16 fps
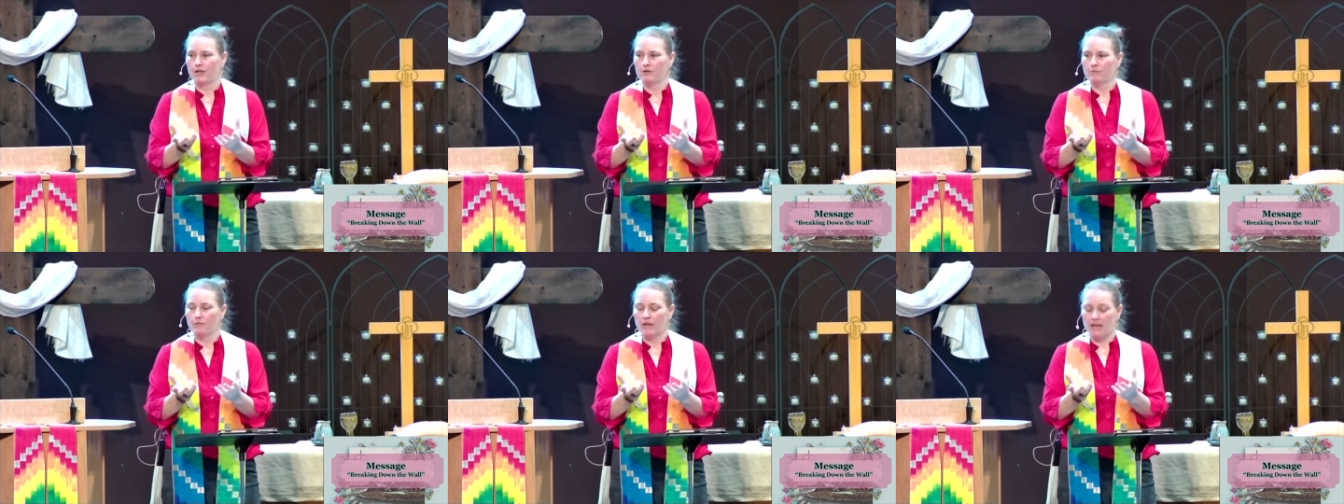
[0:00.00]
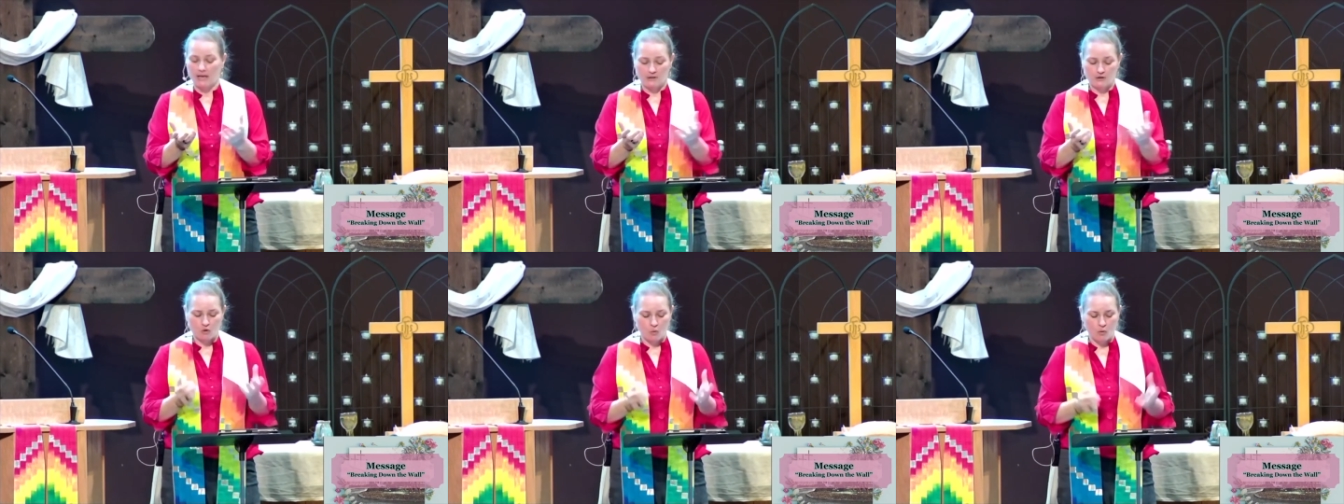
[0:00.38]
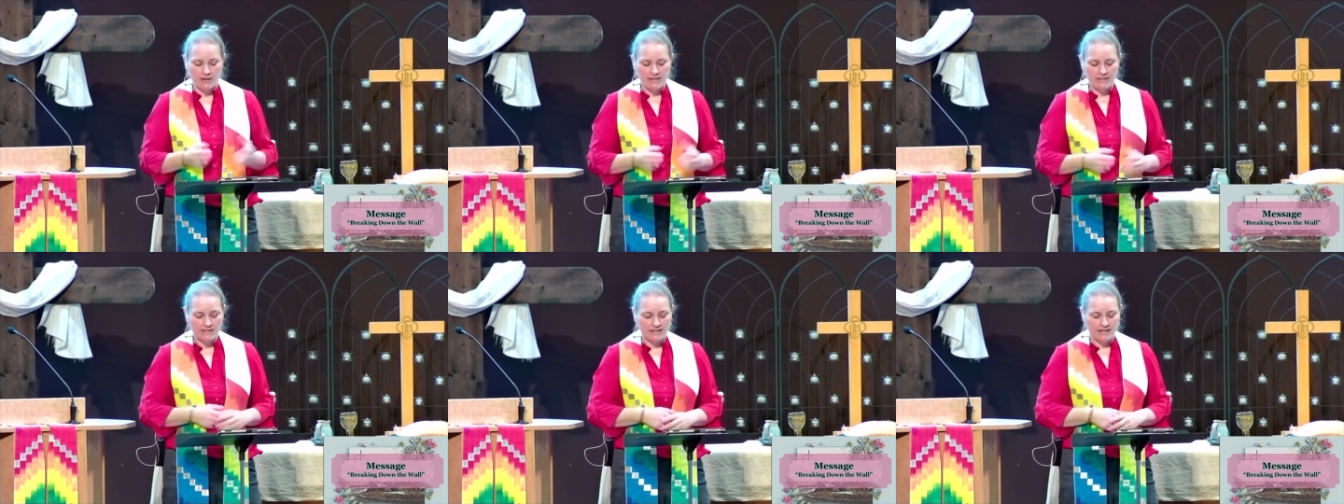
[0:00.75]
being
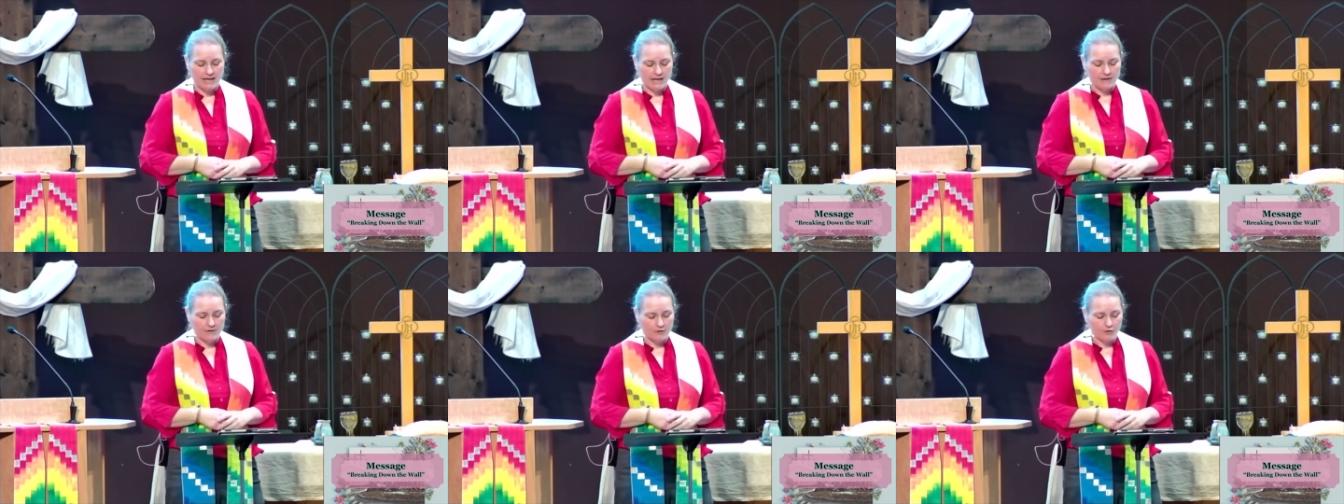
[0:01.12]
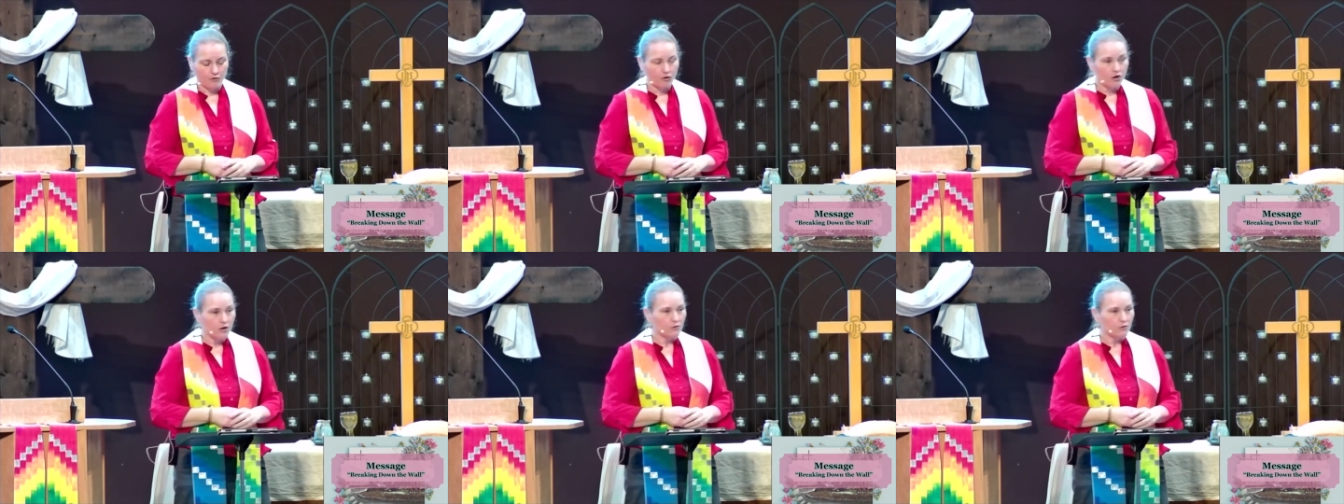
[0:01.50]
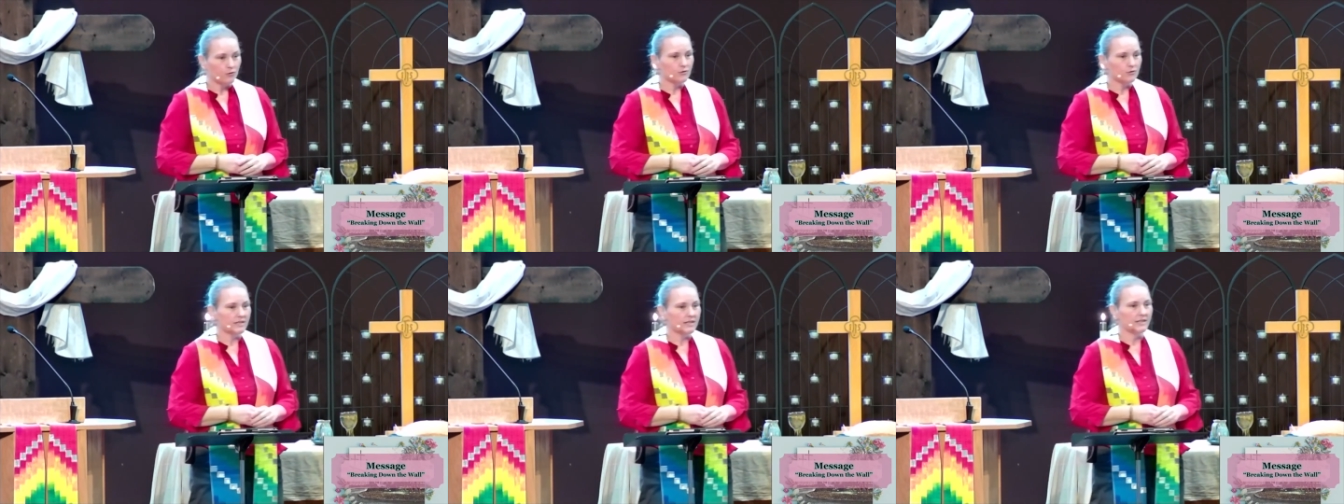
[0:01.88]
joined together,
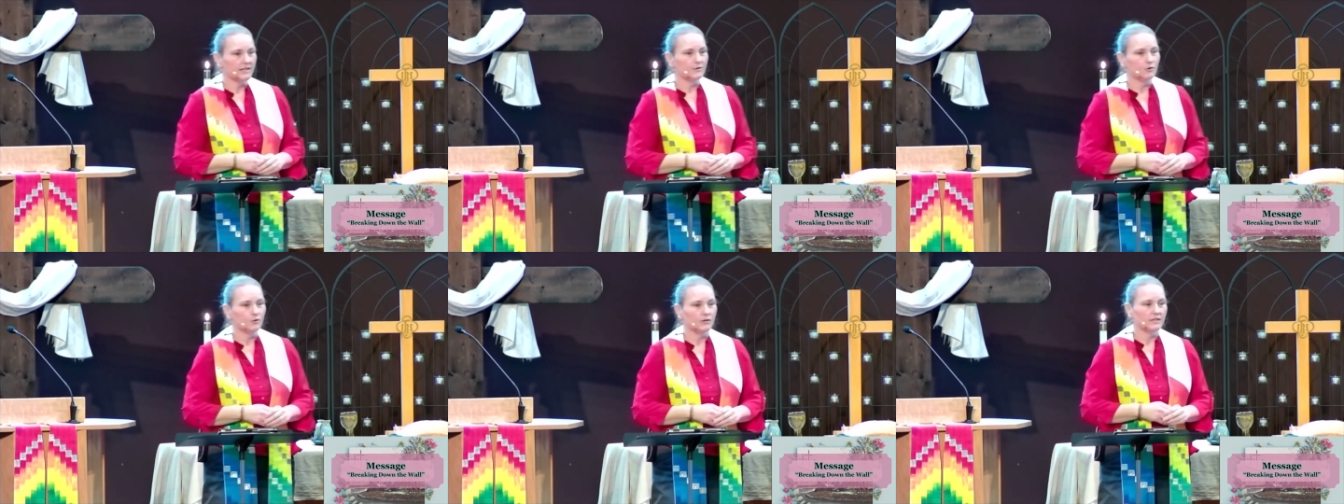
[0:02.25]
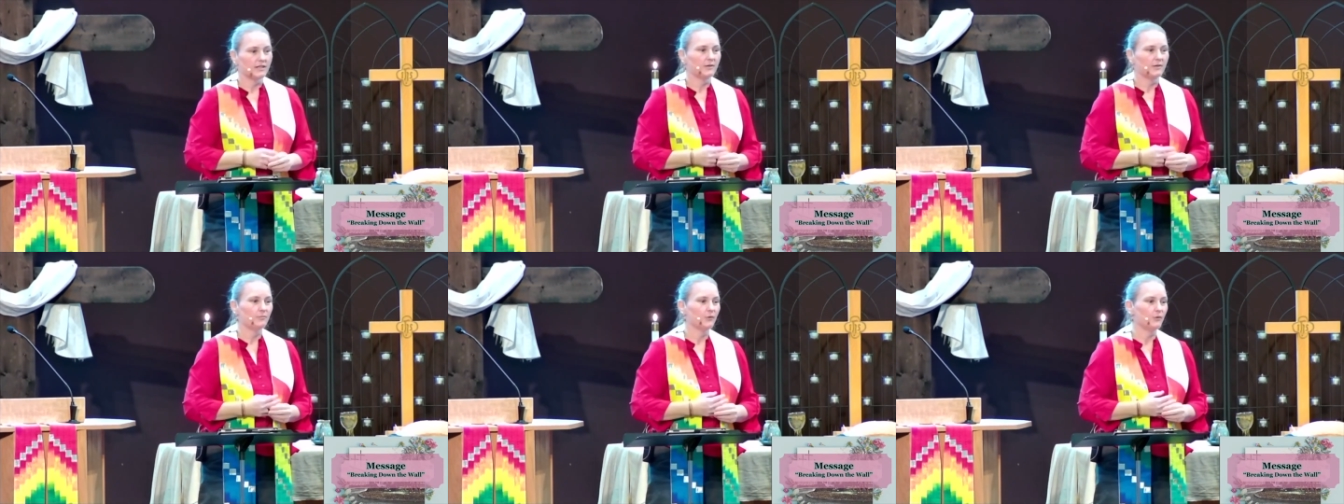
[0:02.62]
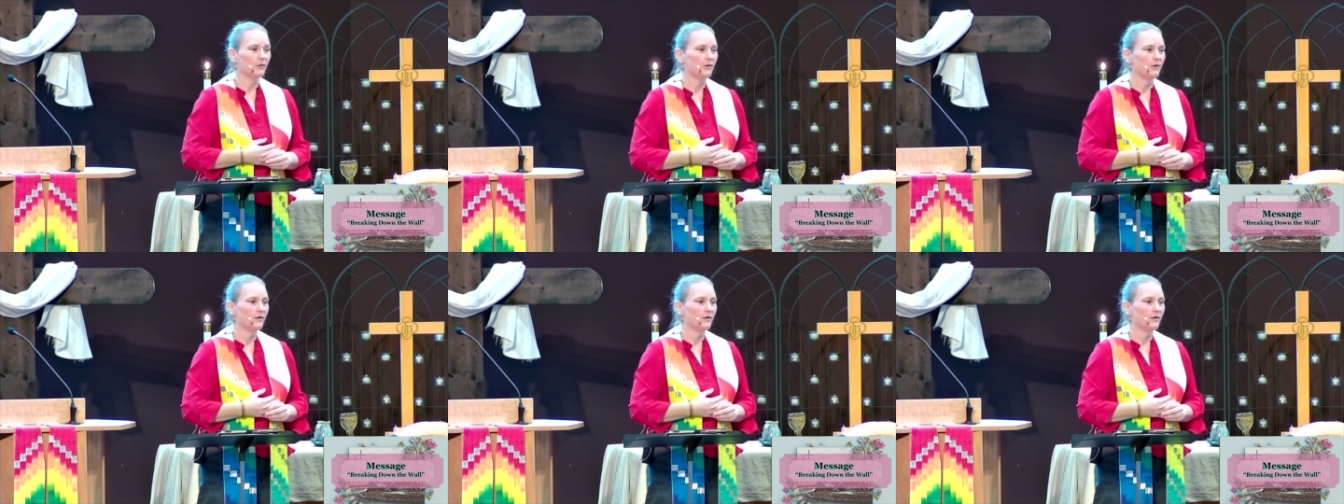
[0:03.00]
grows into a temple